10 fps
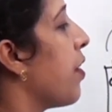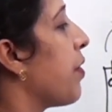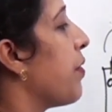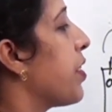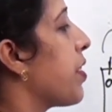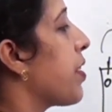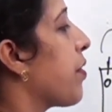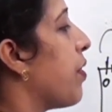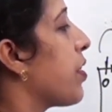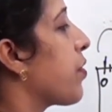which is
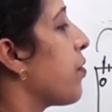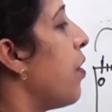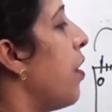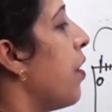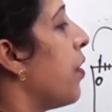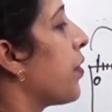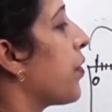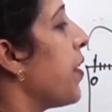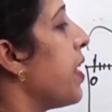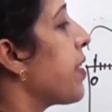equals to 3